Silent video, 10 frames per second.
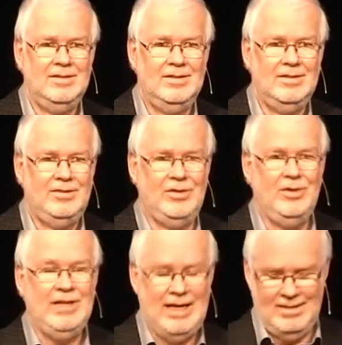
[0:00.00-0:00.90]
Through
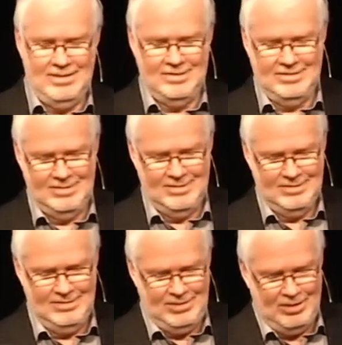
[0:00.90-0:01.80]
Nathan,
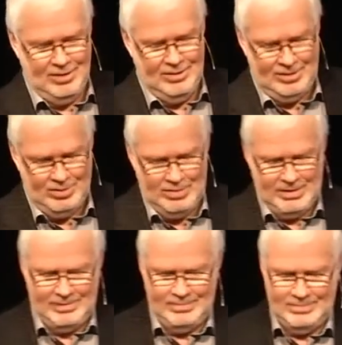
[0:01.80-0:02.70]
God told him